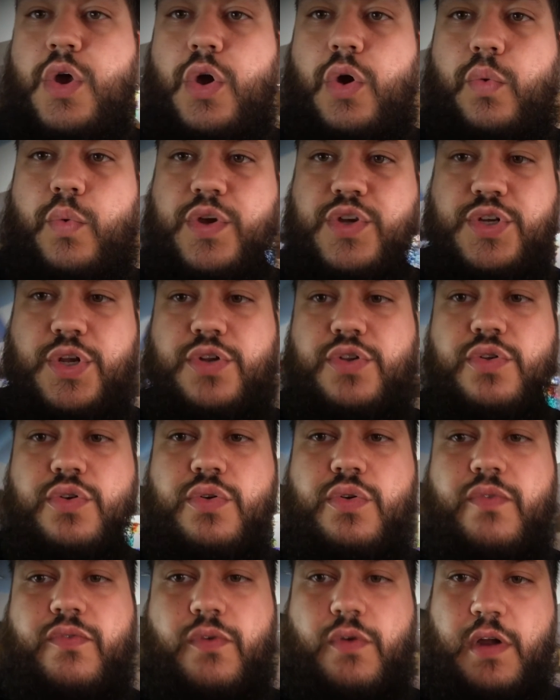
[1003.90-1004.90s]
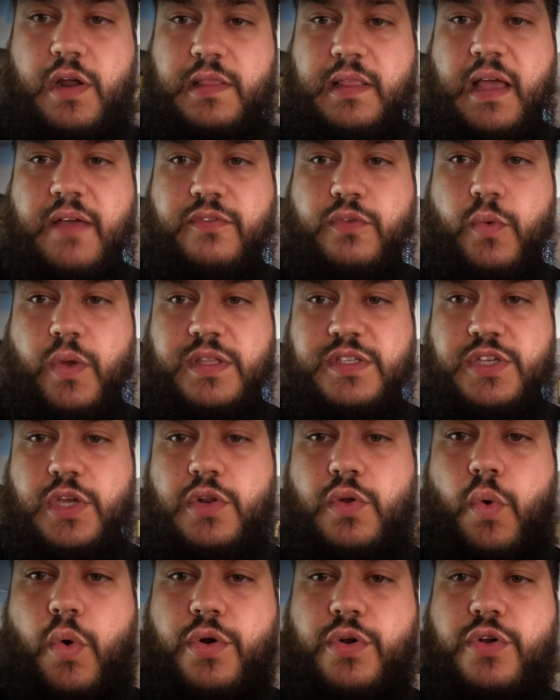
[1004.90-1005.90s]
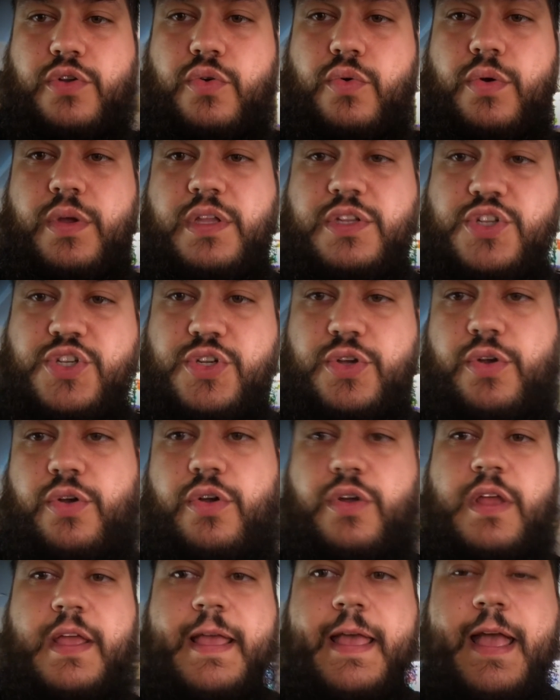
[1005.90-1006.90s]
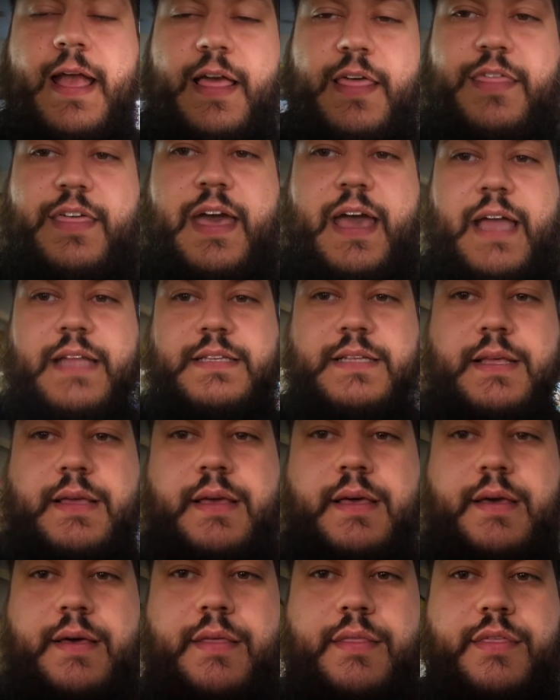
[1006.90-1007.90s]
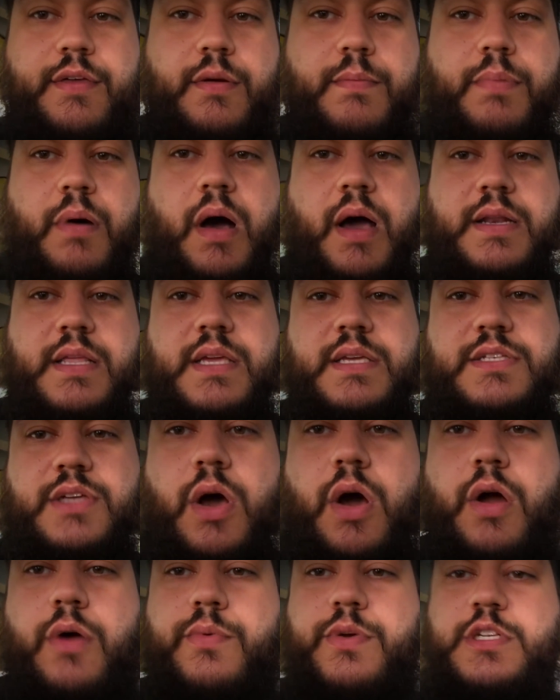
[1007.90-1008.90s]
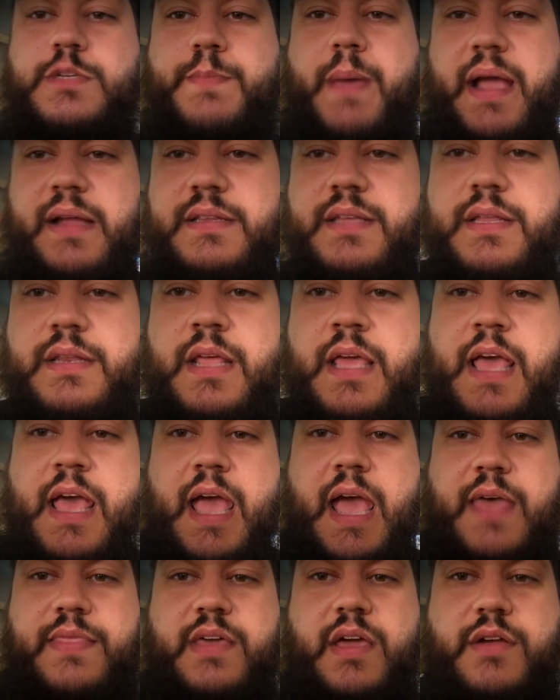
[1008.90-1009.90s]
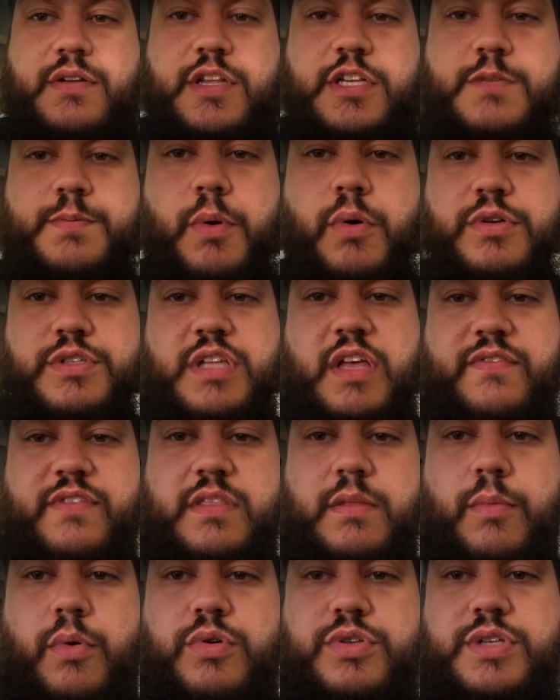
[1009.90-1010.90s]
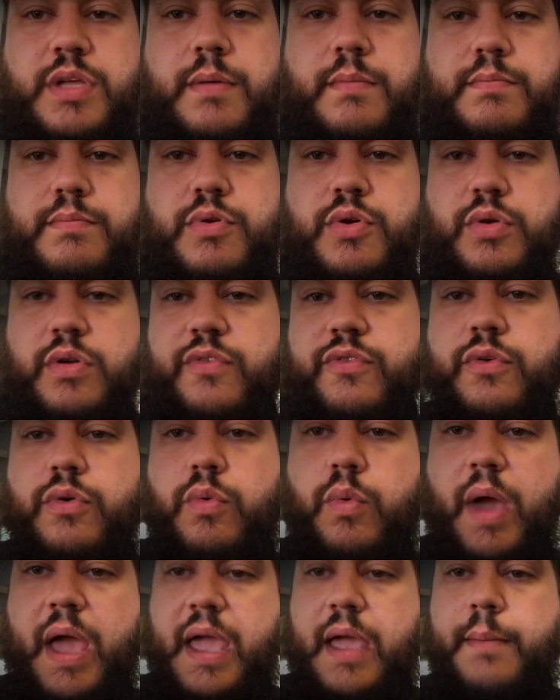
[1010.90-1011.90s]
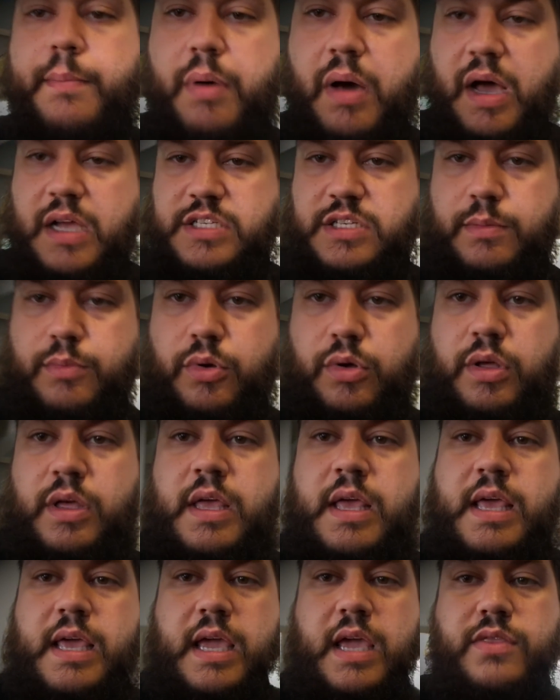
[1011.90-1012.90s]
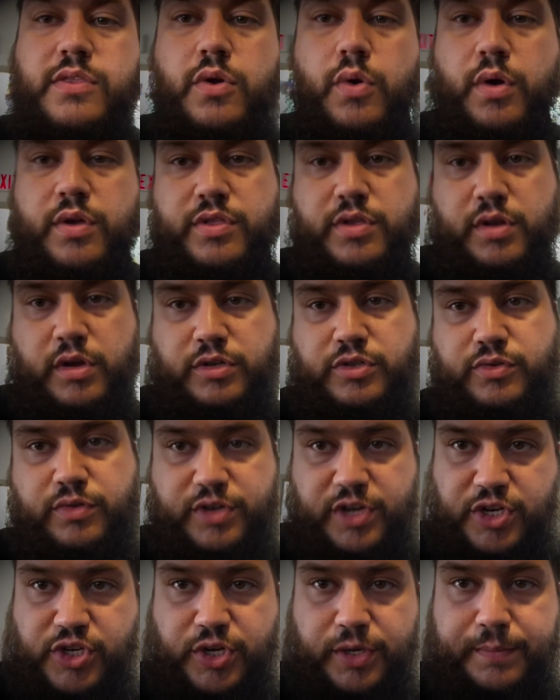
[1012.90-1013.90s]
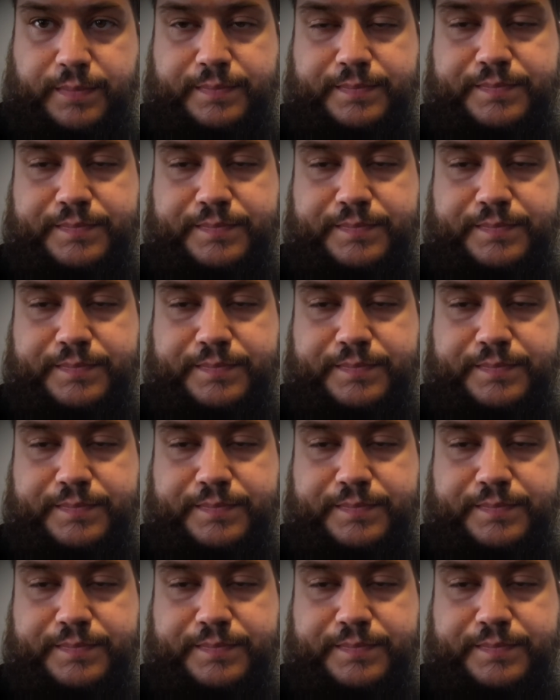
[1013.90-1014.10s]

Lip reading: we should do for our loved ones in order to ensure that their bodies are respected and they are disposed of in the most beautiful way possible in the Orthodox tradition.